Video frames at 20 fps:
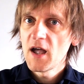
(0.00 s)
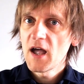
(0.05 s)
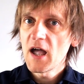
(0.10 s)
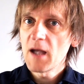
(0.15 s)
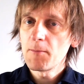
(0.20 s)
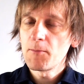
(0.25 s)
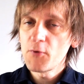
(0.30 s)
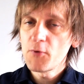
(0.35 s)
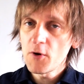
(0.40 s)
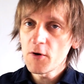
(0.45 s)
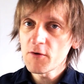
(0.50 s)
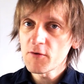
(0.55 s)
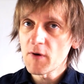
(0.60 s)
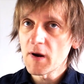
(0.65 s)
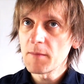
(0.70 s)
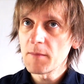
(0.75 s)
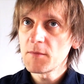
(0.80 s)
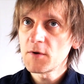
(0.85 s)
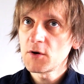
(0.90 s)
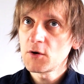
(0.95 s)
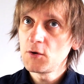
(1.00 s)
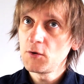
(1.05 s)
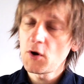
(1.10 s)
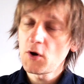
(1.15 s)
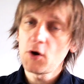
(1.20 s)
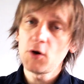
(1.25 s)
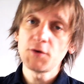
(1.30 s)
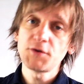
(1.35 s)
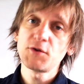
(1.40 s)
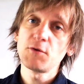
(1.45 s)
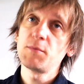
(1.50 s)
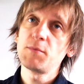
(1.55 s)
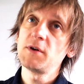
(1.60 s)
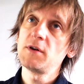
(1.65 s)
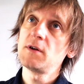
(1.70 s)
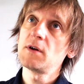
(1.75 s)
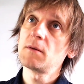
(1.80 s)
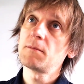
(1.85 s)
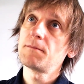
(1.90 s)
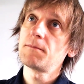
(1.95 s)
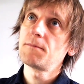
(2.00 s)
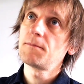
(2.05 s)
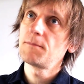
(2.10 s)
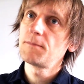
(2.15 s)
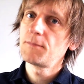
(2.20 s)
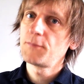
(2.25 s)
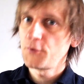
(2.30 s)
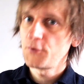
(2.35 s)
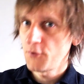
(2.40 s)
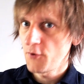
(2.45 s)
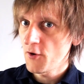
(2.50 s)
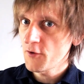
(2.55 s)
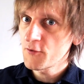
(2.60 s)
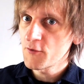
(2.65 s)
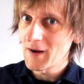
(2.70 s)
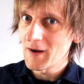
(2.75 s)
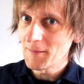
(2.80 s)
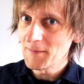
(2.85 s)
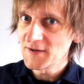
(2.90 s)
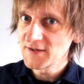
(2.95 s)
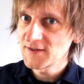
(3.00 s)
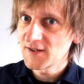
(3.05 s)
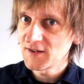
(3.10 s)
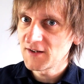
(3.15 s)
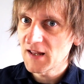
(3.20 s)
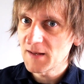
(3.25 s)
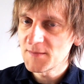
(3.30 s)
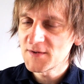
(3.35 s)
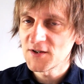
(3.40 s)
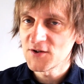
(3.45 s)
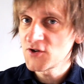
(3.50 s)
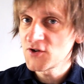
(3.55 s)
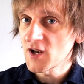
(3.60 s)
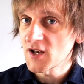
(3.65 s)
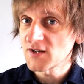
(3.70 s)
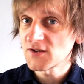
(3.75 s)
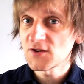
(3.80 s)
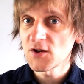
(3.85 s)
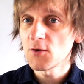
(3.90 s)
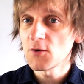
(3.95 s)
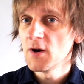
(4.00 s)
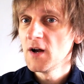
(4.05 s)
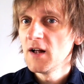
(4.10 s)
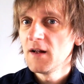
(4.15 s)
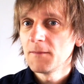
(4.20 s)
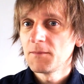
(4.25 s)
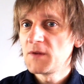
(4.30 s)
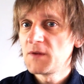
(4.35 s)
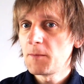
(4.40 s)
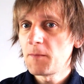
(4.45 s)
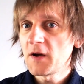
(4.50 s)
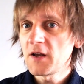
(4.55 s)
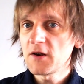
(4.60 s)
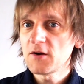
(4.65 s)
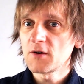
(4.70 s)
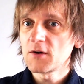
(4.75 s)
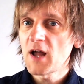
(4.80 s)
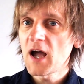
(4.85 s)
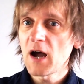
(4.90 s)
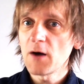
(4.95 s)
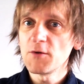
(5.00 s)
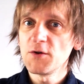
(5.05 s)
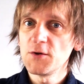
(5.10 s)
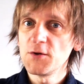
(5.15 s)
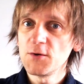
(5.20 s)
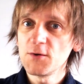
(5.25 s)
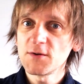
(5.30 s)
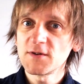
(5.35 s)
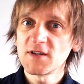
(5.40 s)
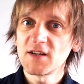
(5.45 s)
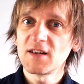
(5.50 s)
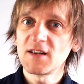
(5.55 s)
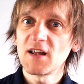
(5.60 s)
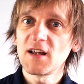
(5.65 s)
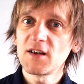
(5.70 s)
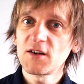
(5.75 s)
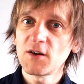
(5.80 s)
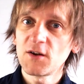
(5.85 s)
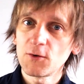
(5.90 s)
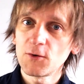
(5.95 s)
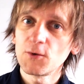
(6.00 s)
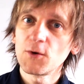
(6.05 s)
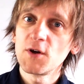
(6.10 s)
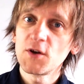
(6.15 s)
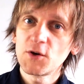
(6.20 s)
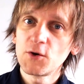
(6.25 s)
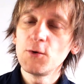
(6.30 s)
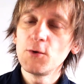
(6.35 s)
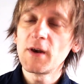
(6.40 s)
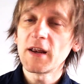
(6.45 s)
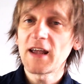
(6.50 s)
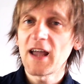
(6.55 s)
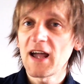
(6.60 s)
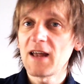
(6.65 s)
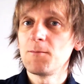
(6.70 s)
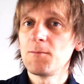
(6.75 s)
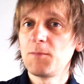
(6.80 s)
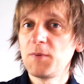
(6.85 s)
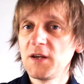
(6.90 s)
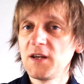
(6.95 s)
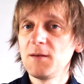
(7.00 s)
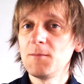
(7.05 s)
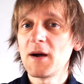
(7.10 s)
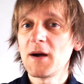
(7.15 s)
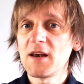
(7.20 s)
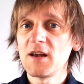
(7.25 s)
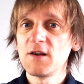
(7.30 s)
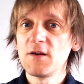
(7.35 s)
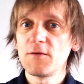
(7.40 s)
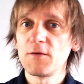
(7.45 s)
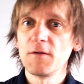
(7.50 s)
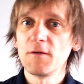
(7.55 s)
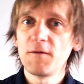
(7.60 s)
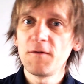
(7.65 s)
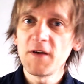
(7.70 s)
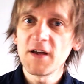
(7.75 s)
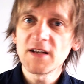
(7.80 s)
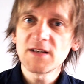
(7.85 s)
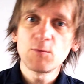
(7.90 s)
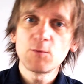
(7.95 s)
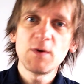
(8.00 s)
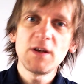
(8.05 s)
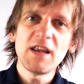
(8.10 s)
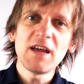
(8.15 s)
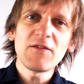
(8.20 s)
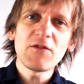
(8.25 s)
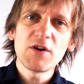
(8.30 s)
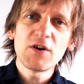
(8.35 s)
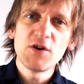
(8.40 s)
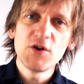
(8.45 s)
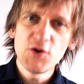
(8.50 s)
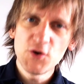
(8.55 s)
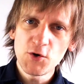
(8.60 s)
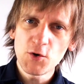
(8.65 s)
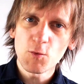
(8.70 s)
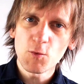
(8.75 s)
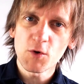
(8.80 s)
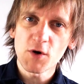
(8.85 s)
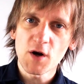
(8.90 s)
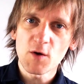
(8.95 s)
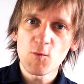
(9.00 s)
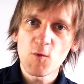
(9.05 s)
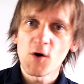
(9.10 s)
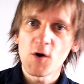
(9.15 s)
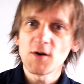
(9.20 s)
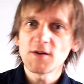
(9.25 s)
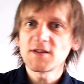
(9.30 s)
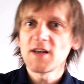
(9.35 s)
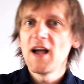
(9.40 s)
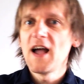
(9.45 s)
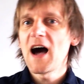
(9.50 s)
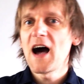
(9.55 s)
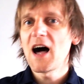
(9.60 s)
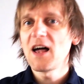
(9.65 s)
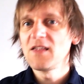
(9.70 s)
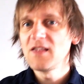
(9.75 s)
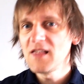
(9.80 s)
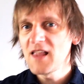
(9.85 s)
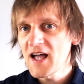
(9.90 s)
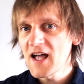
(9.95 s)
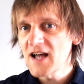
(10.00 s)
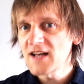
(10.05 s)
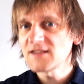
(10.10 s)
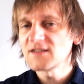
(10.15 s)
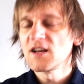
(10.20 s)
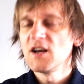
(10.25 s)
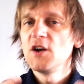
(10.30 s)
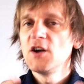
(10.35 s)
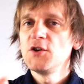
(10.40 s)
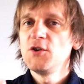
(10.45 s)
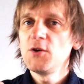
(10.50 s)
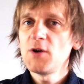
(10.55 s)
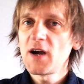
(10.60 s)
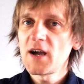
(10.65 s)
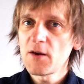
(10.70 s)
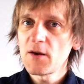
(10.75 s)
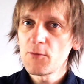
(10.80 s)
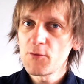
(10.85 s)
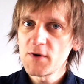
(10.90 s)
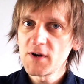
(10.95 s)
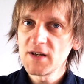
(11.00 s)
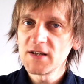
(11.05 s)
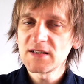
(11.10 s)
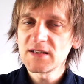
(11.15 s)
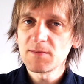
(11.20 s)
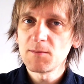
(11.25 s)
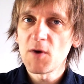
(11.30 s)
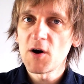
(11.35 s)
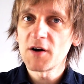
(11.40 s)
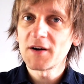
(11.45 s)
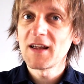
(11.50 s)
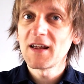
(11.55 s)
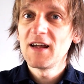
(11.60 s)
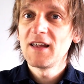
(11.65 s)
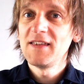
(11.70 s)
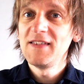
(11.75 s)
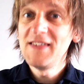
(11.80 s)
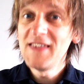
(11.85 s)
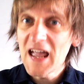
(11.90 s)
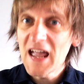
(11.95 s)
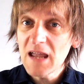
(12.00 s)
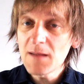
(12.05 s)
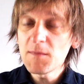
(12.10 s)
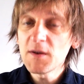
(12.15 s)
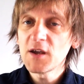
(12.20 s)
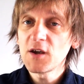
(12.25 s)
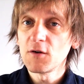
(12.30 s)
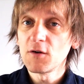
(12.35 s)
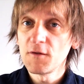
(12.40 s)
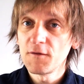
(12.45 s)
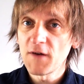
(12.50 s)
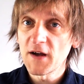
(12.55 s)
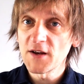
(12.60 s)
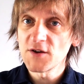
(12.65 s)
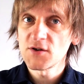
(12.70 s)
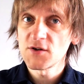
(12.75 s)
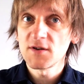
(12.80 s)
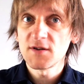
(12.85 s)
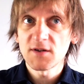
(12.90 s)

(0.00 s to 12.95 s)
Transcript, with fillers: A program could also be a program, as the name suggests. So depending on how you use it, it could again be many different things. We never knew what it was unless you had a really smart naming convention